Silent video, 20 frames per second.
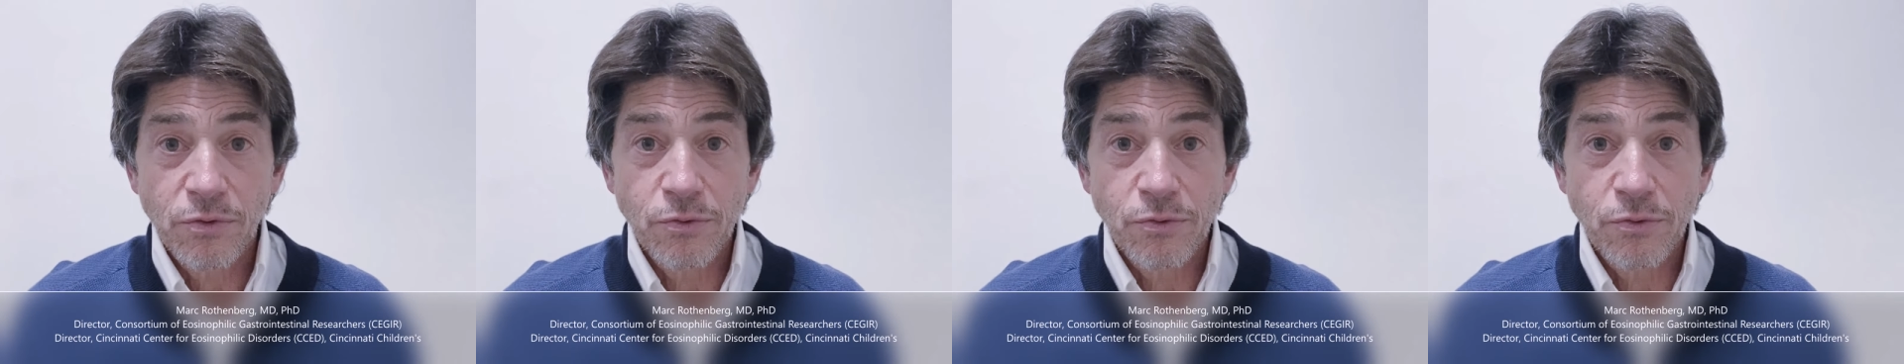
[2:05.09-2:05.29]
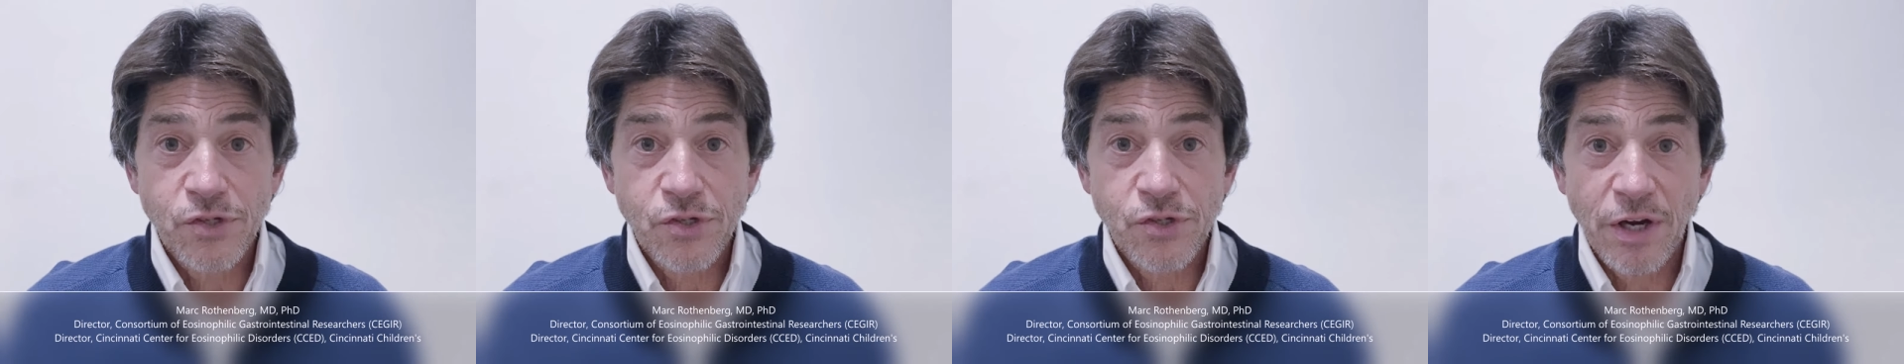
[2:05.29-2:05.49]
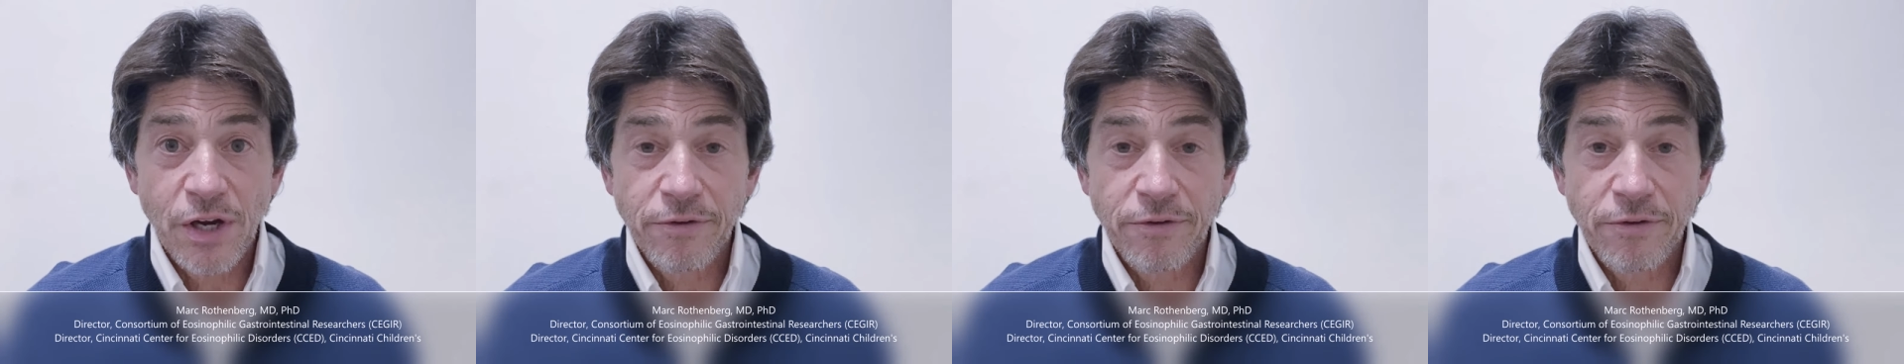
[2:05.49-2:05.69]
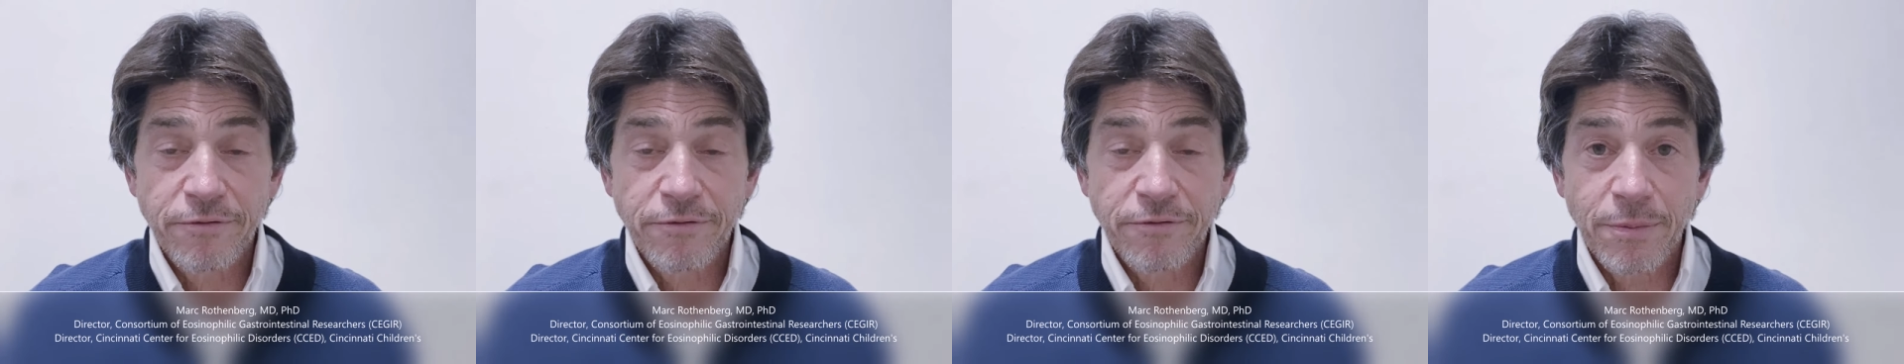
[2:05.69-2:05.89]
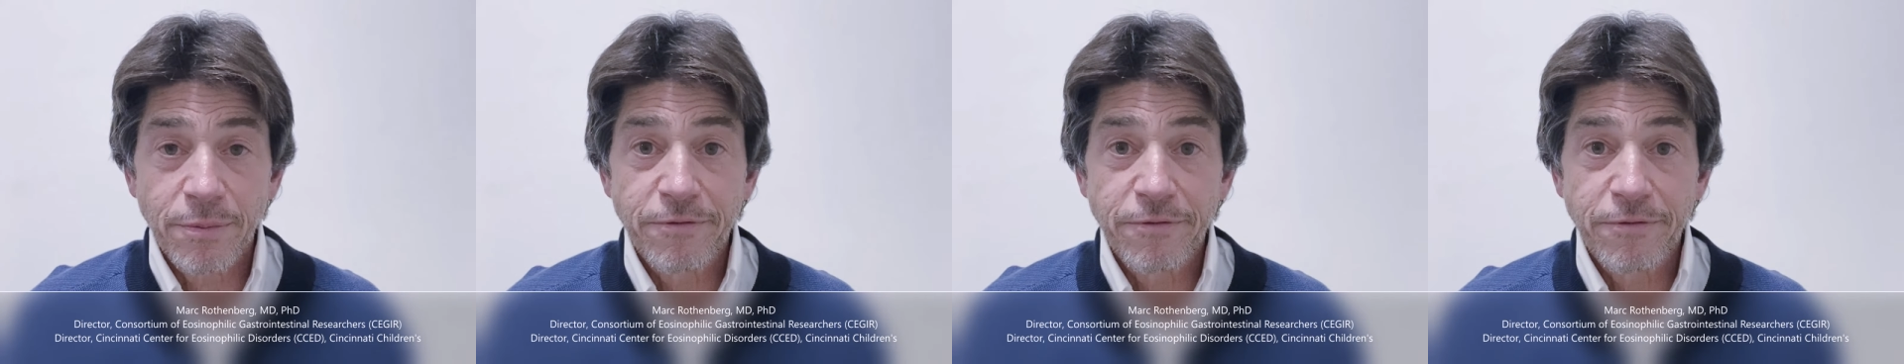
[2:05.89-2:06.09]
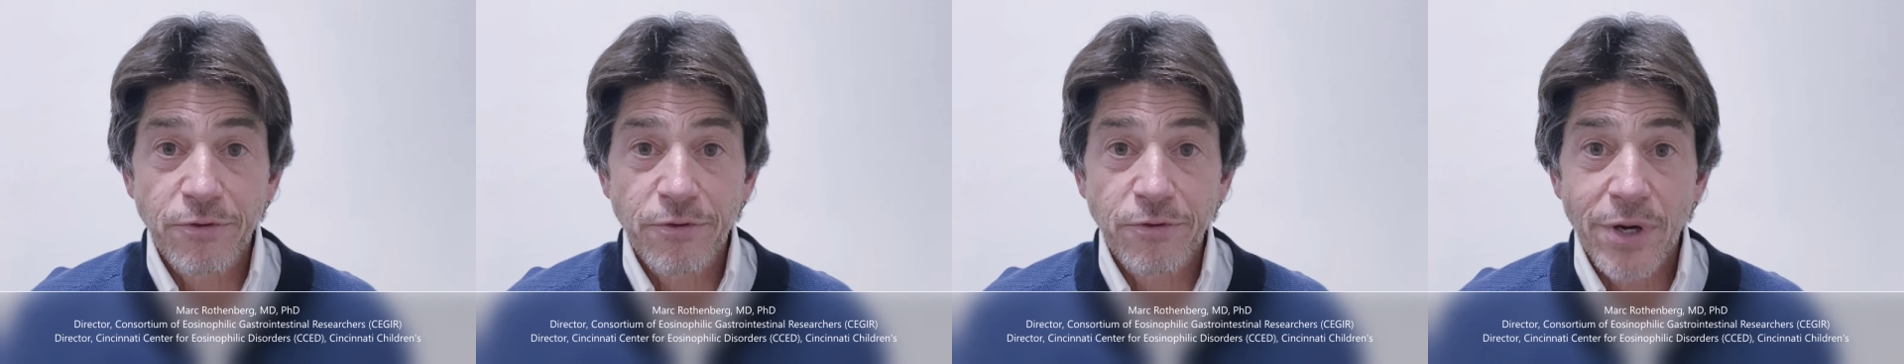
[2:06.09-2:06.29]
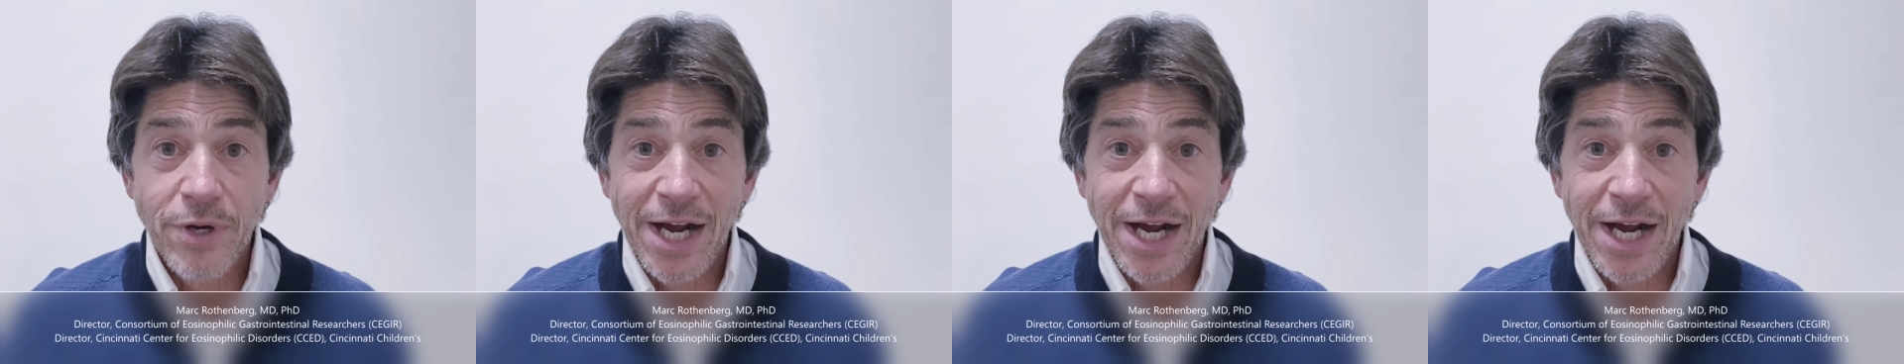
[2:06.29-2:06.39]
who suffer from food